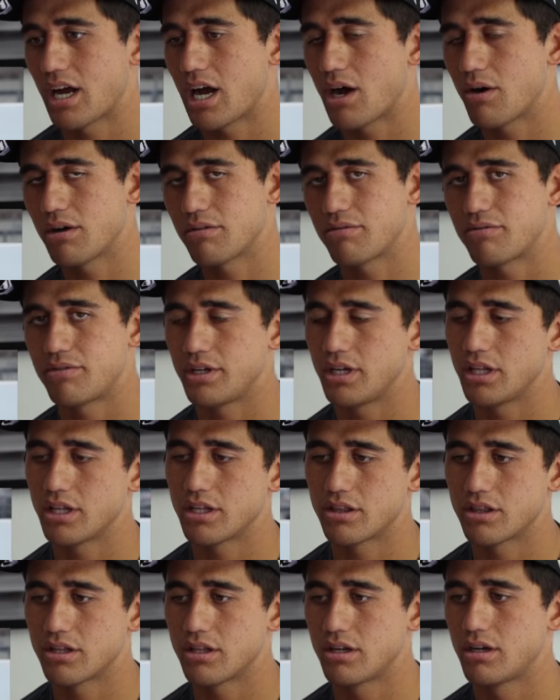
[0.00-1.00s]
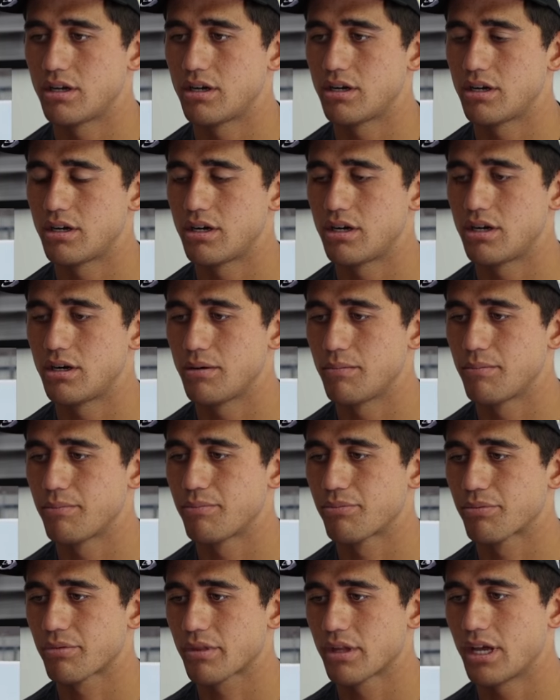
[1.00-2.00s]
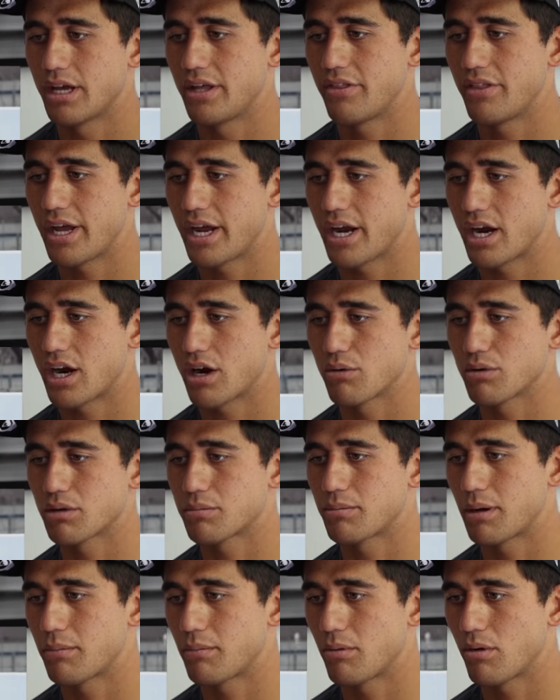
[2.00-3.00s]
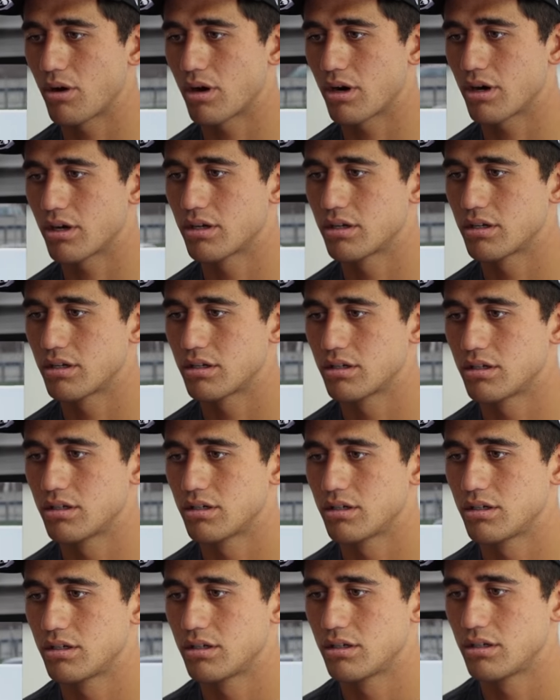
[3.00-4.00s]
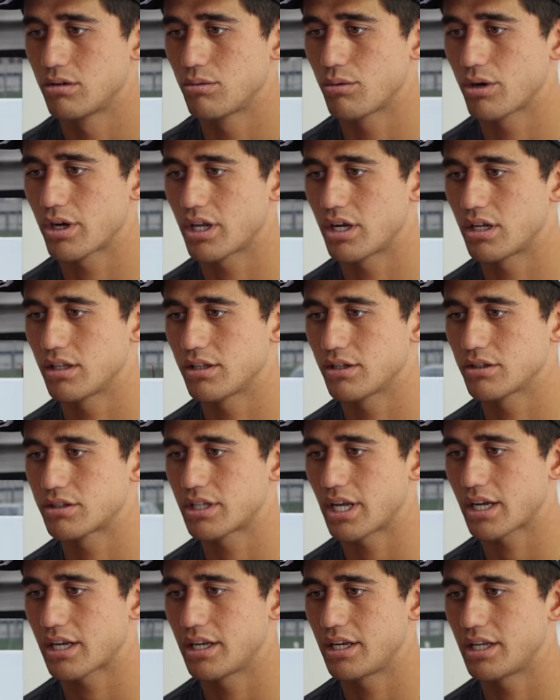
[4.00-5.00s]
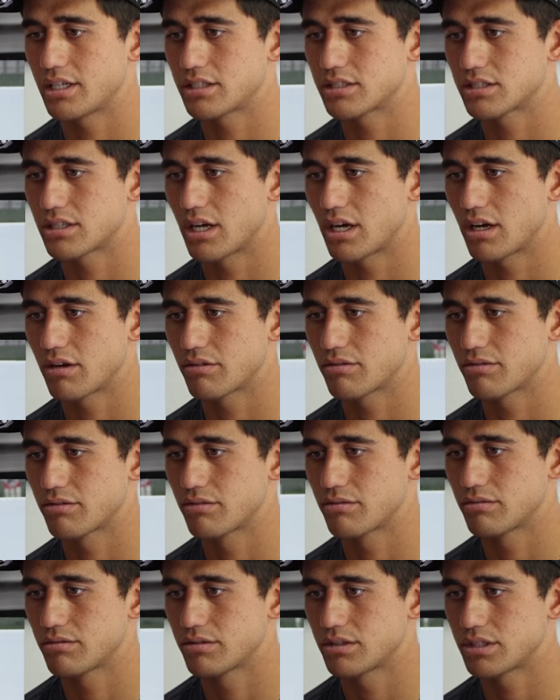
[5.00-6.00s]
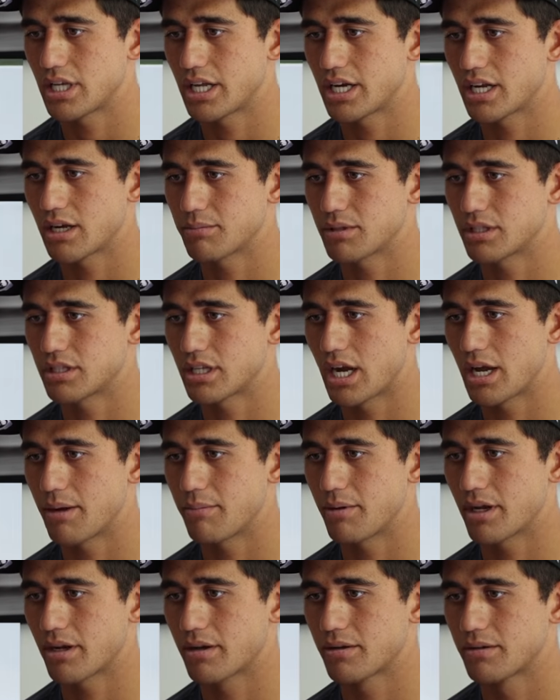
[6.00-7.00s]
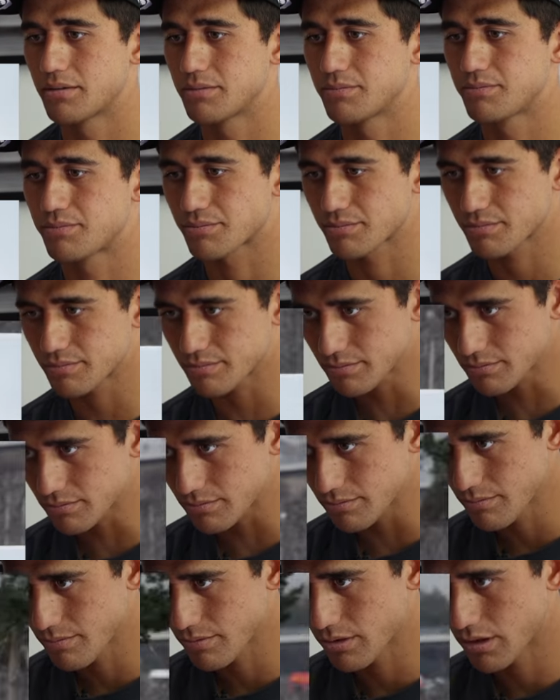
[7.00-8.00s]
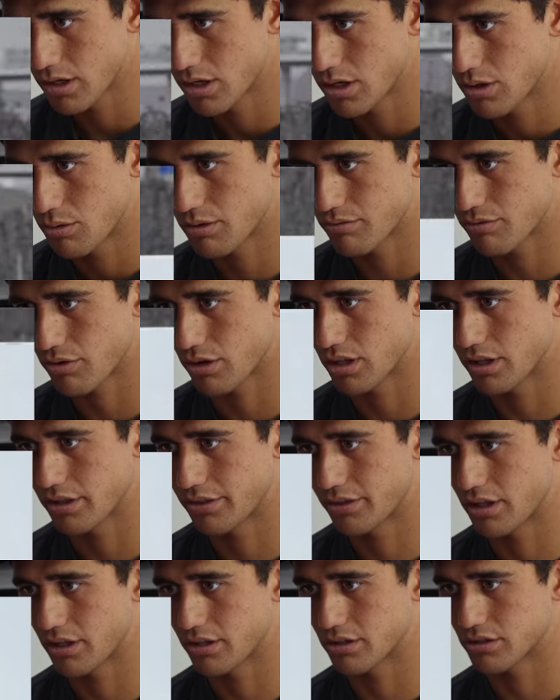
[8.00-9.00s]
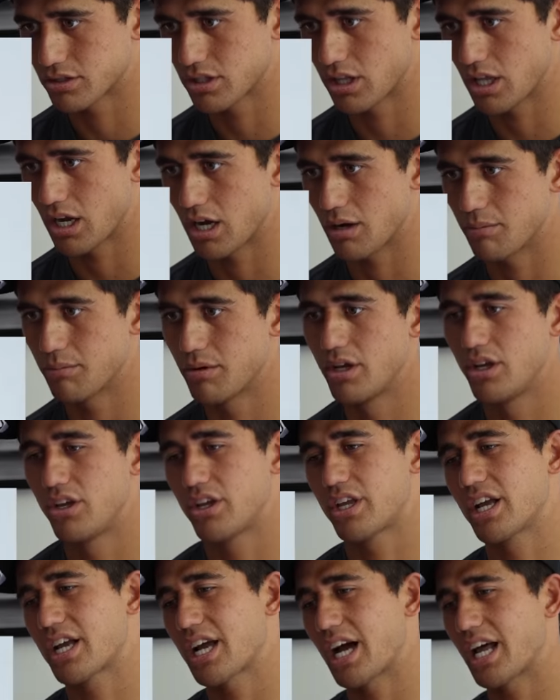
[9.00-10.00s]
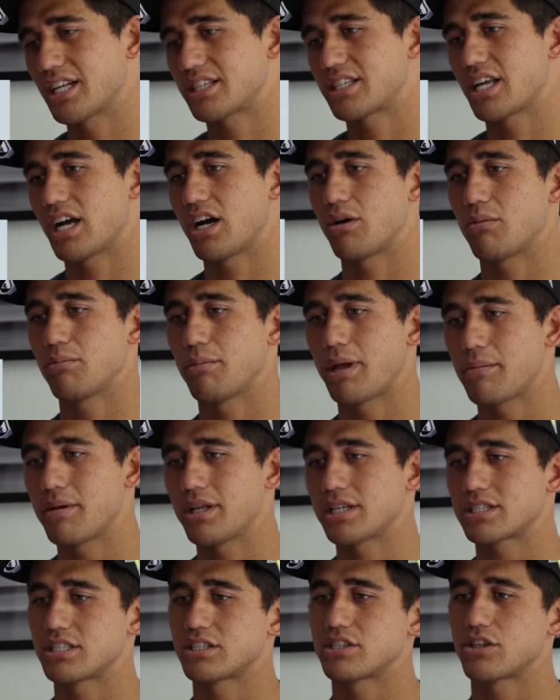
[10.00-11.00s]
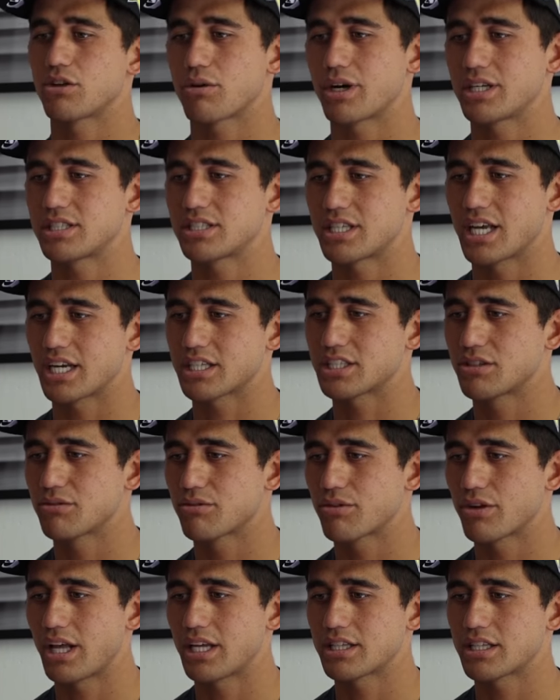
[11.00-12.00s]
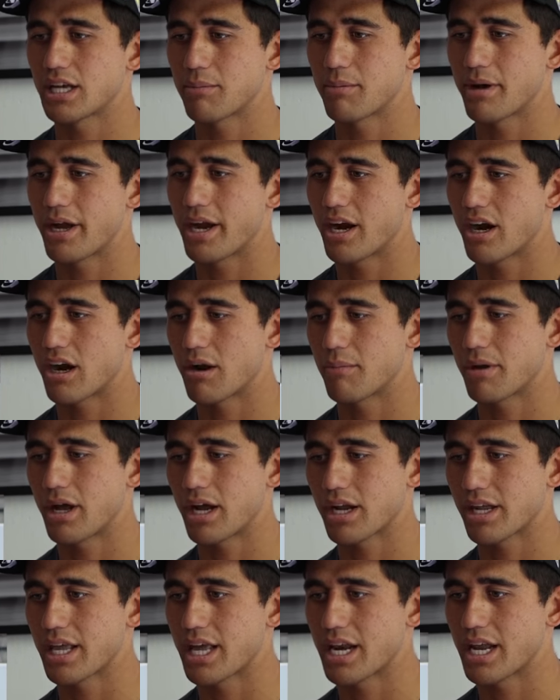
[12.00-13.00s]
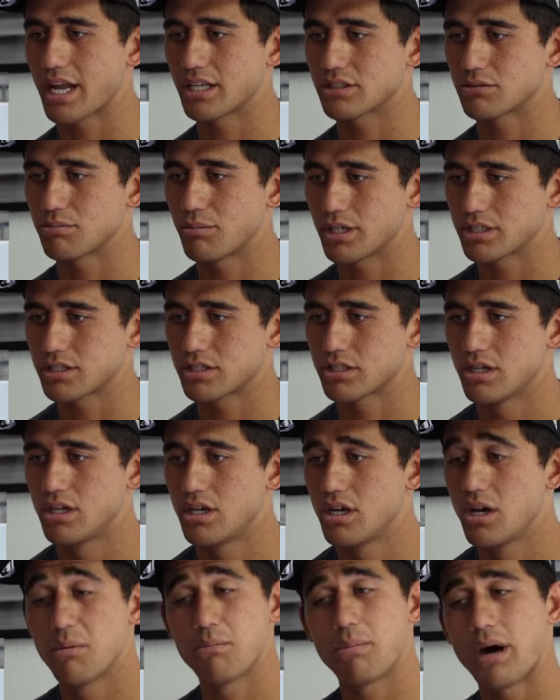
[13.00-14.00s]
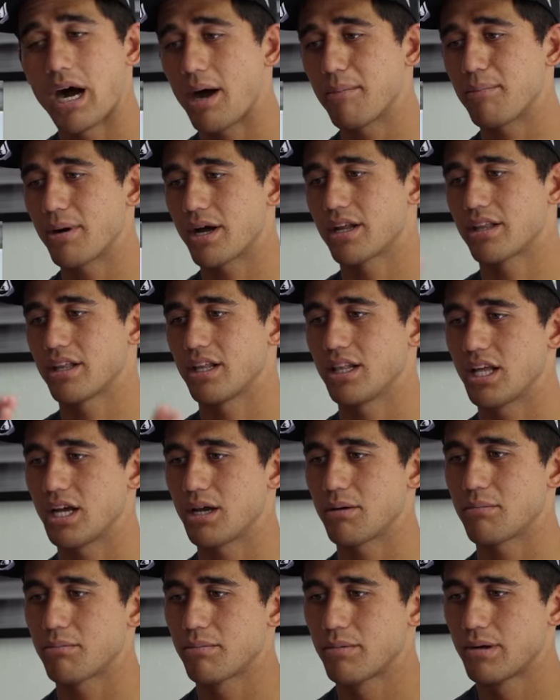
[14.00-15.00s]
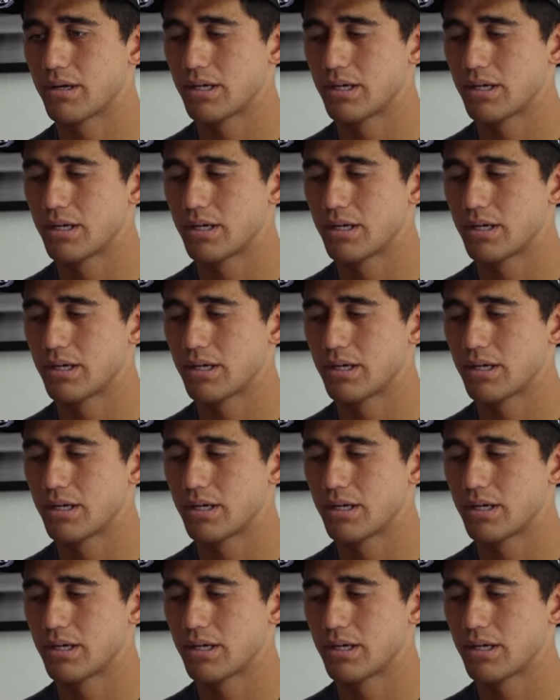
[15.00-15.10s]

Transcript: how I feel in the, um, in the air with my board, working on little technique stuff, setting up the timing. Went for another slob. You can kind of tell maybe this isn't the right section for that type of air. I'm not getting as much pop out of the lip,